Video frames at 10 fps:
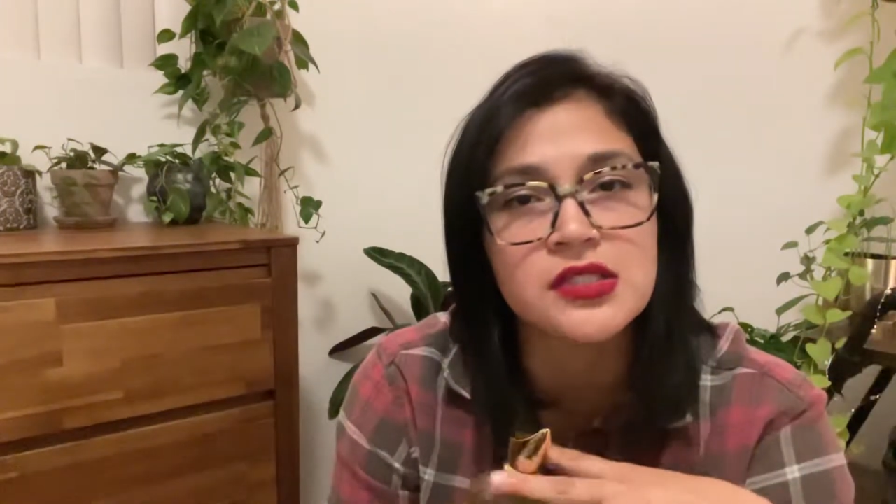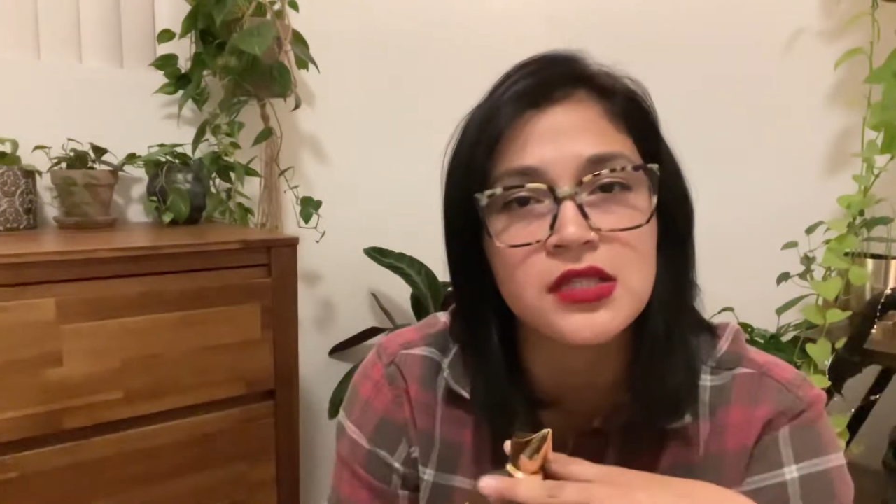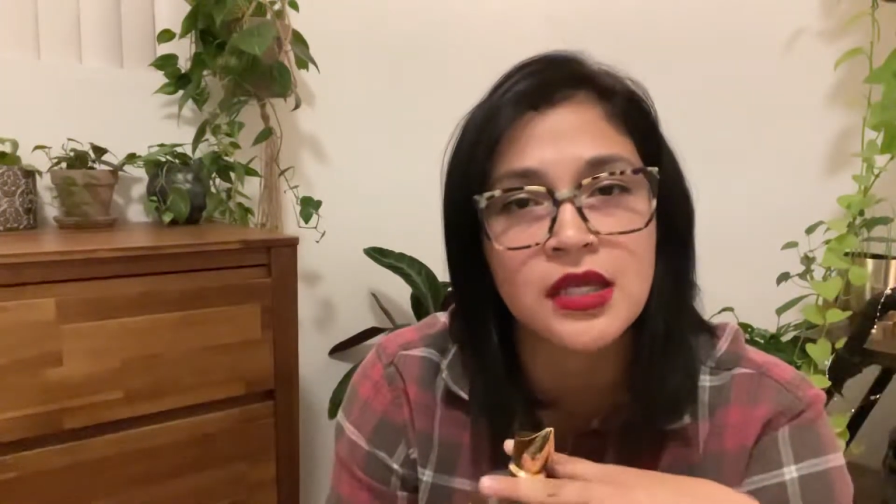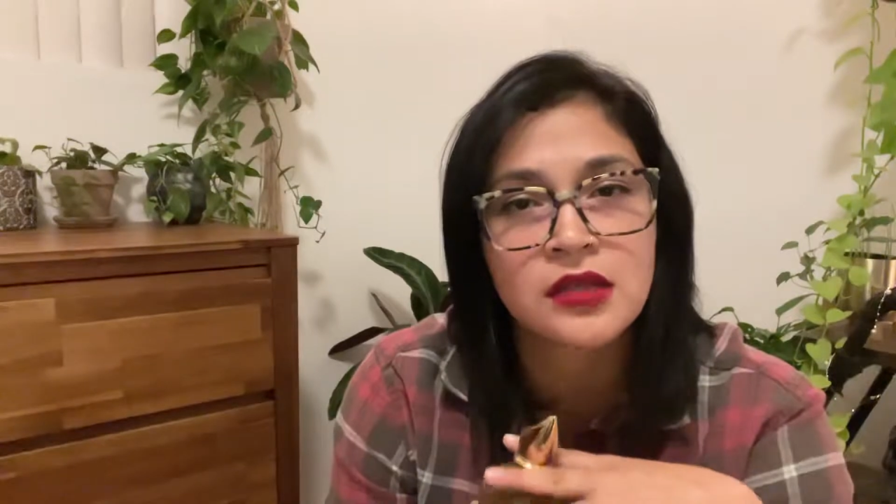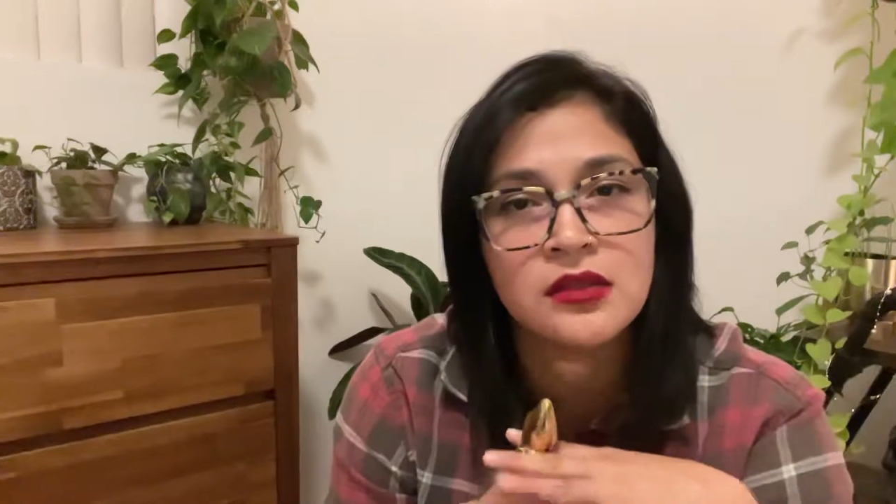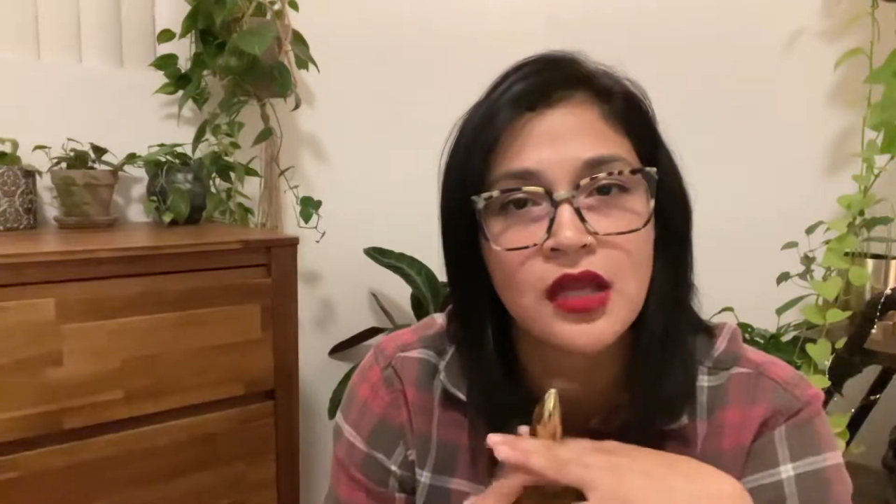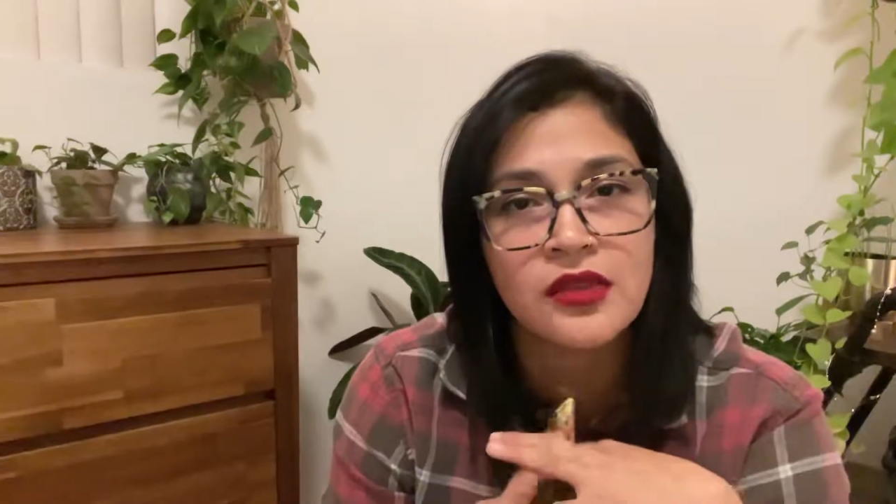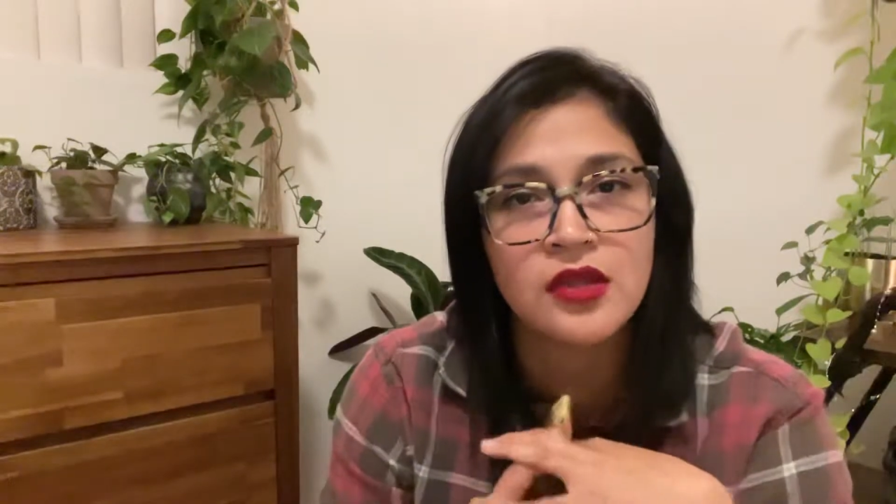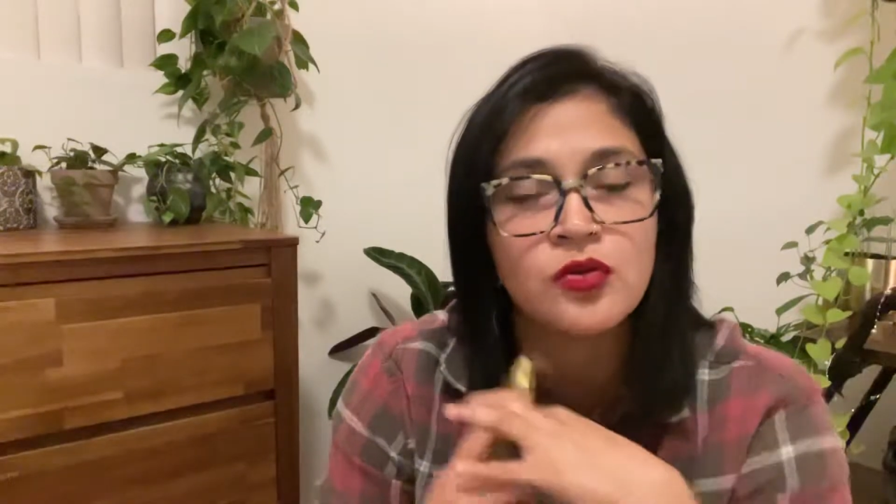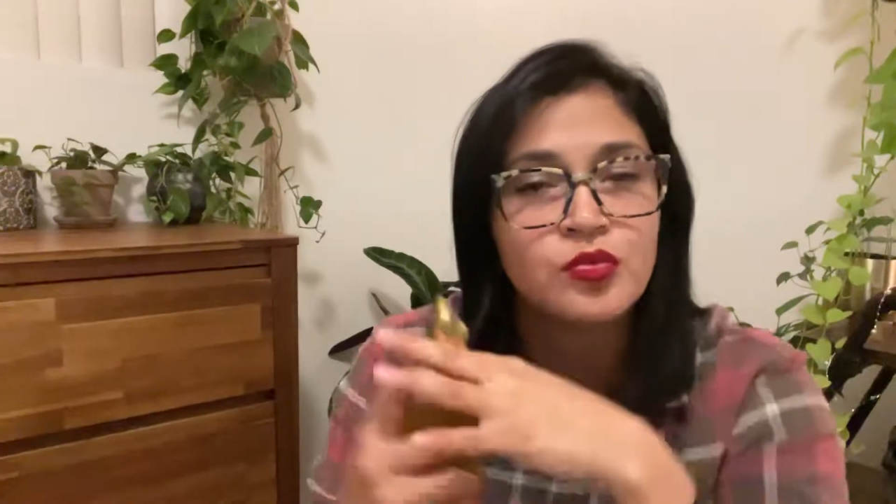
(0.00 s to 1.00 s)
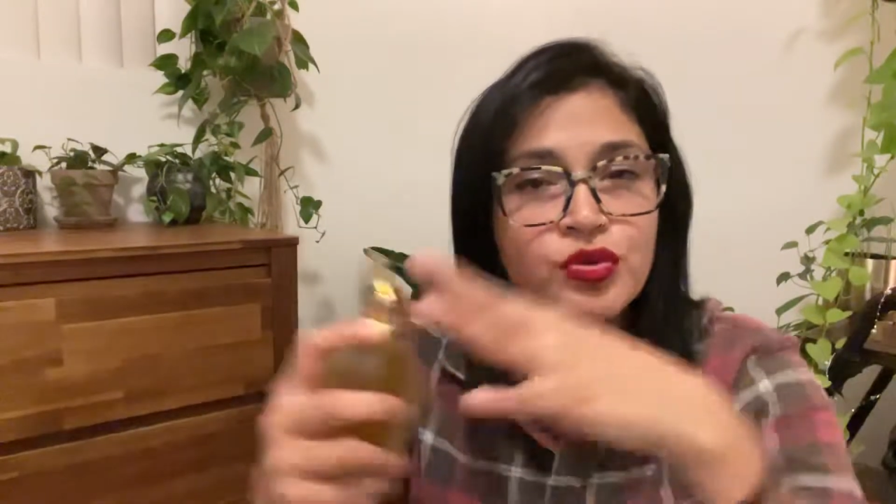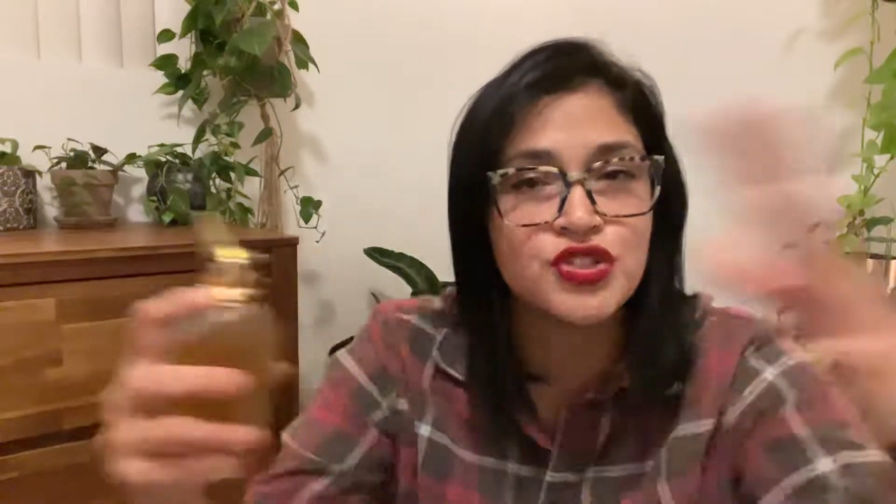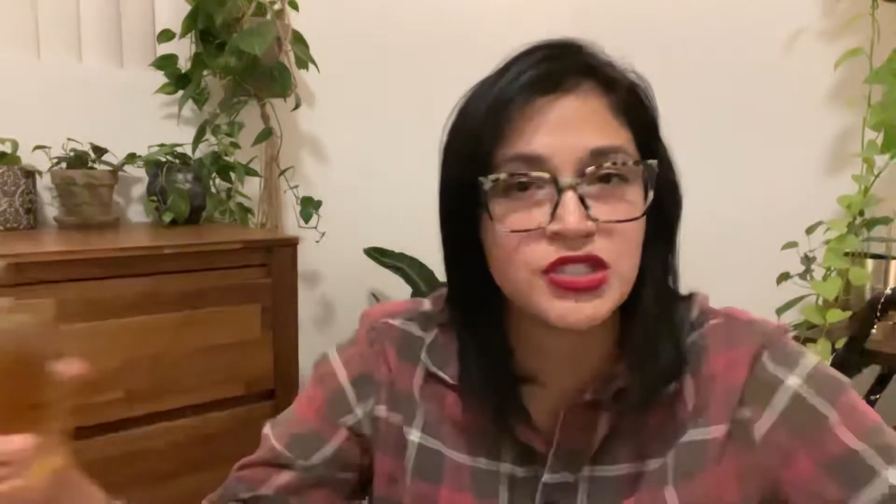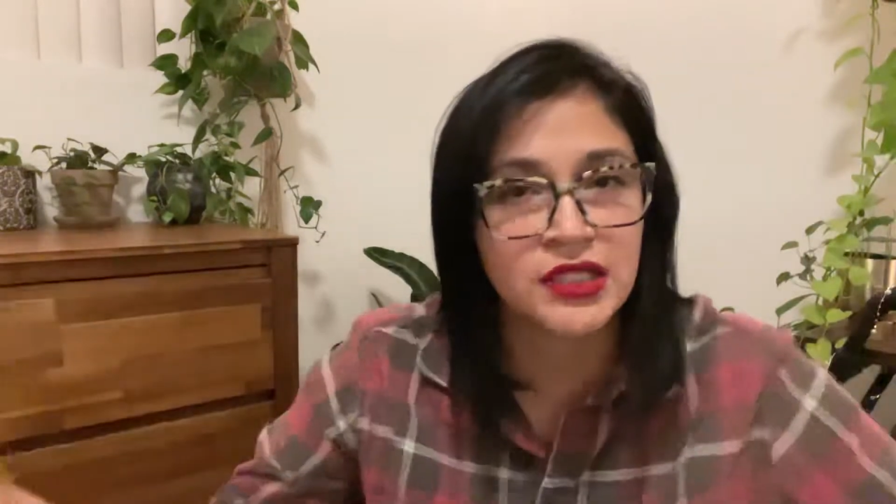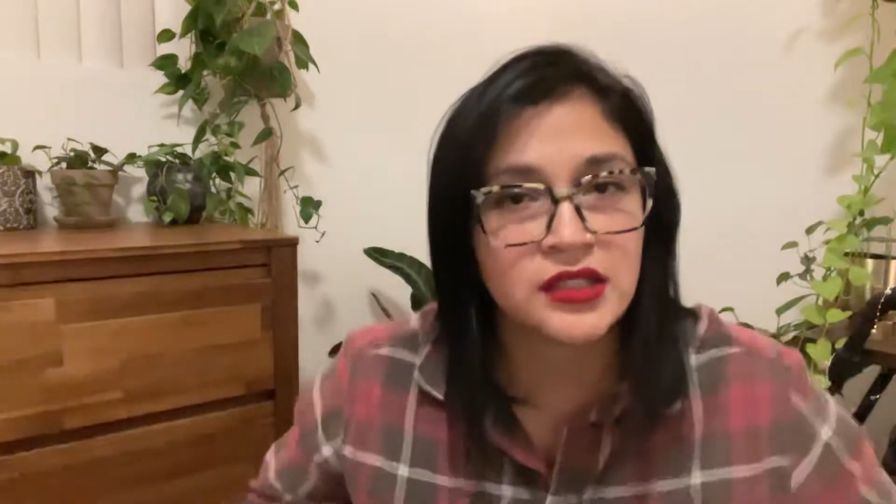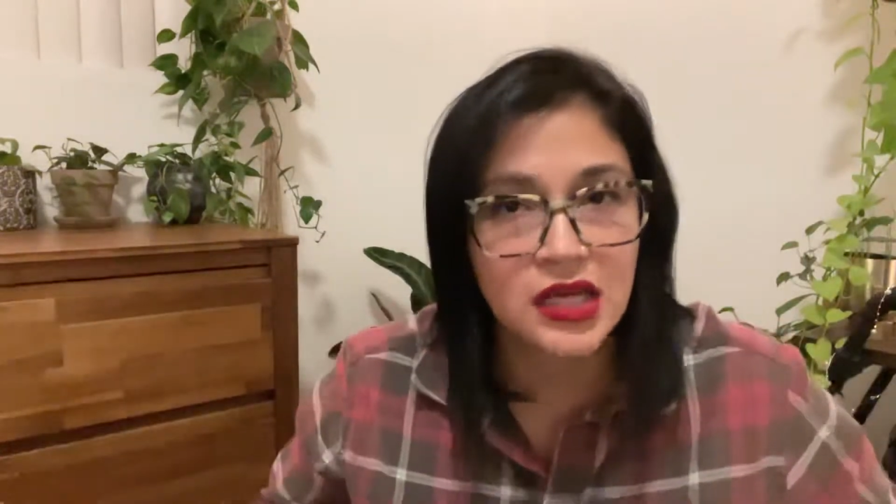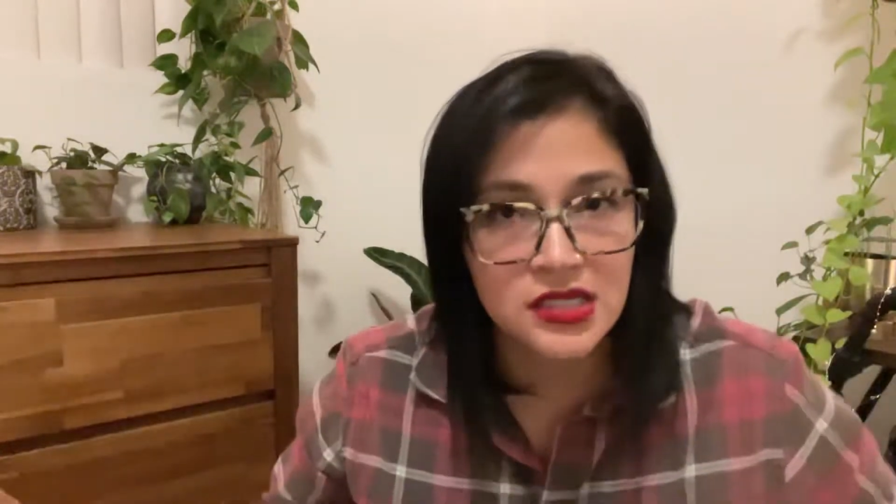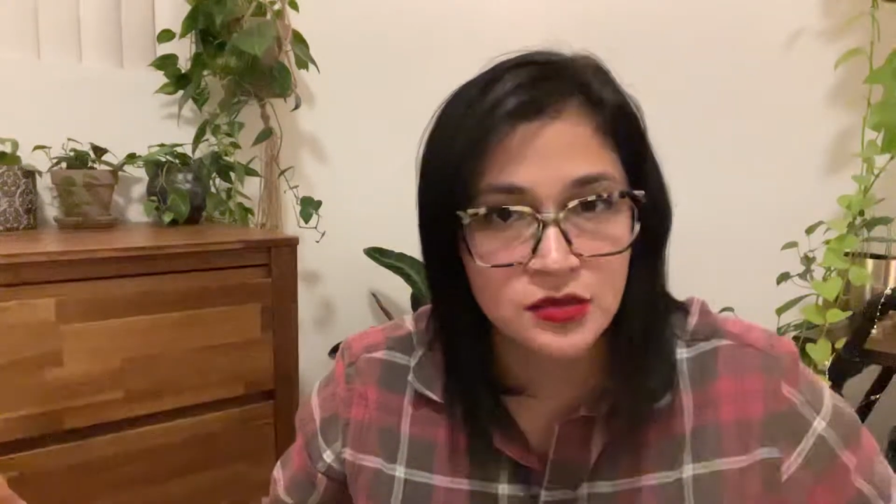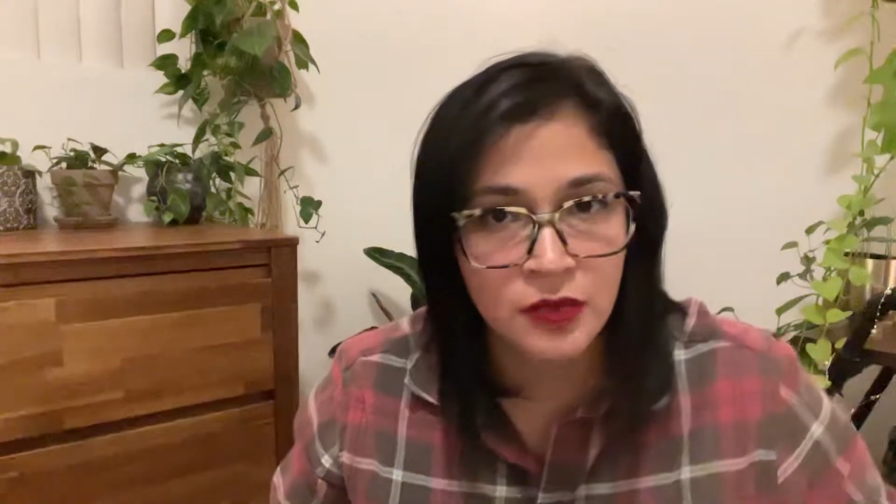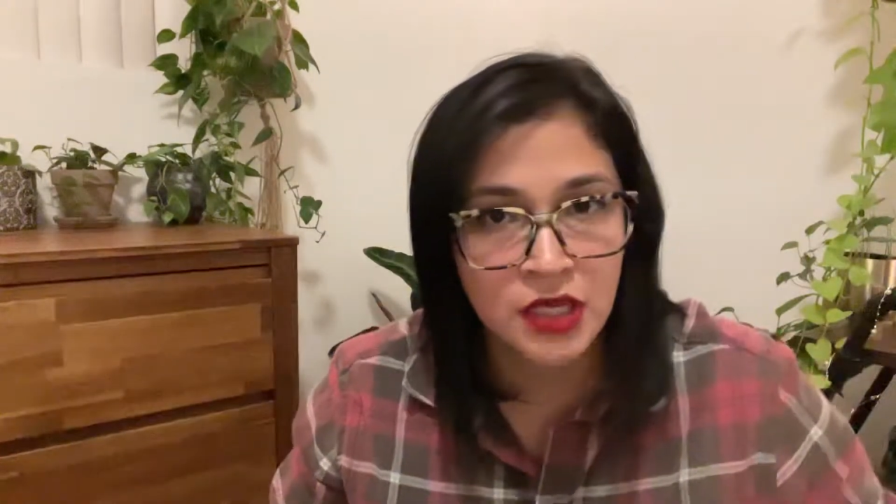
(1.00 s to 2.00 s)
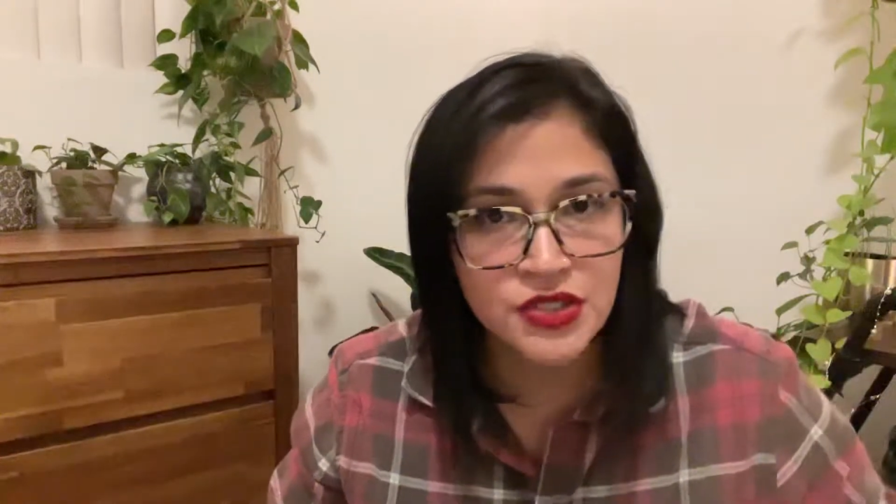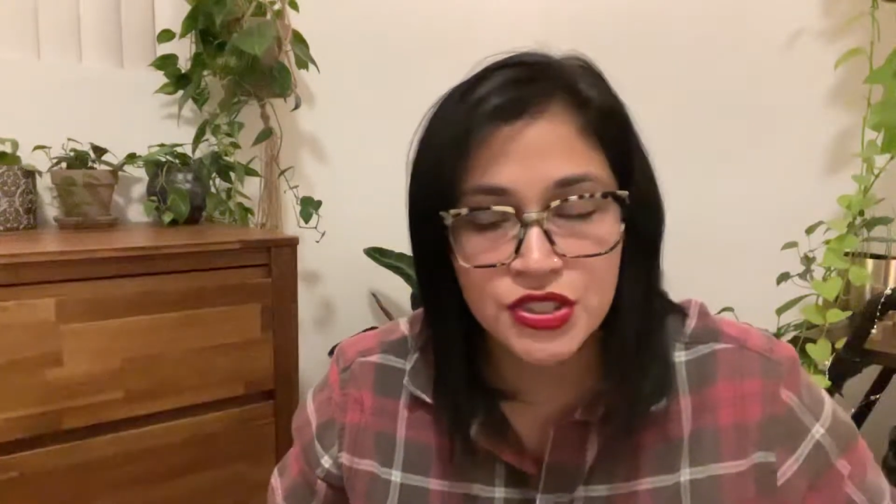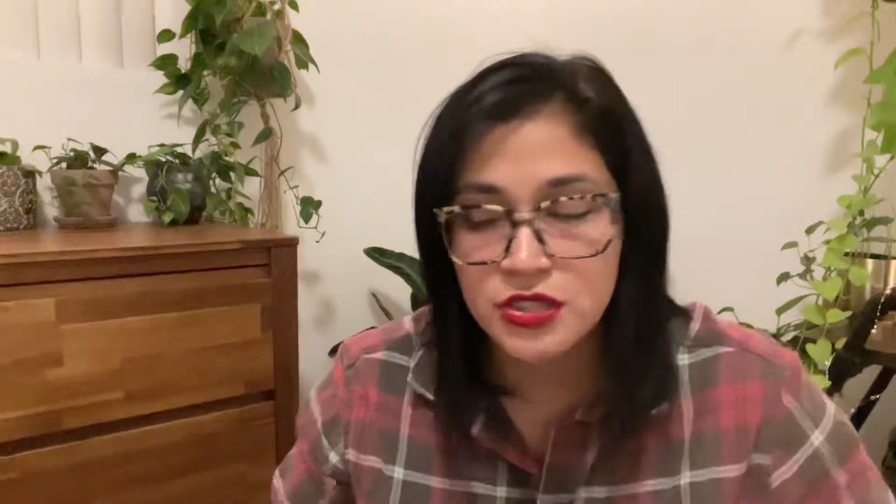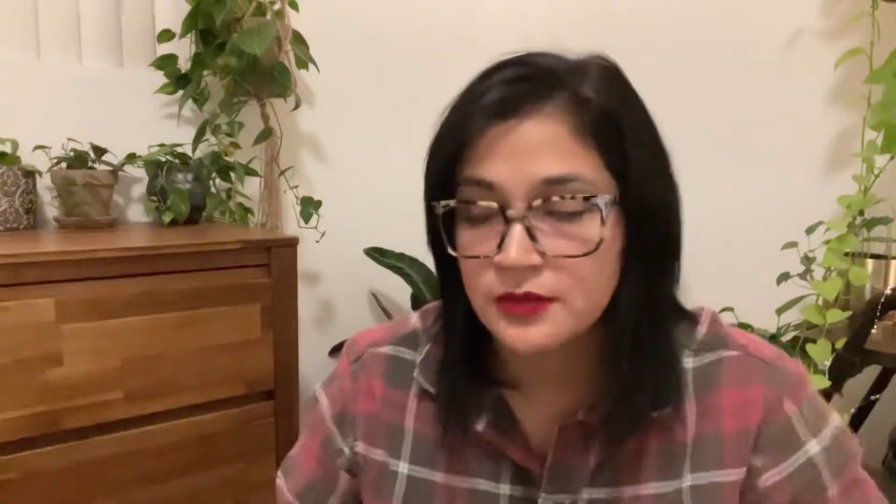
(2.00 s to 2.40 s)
skin and they don't project as much.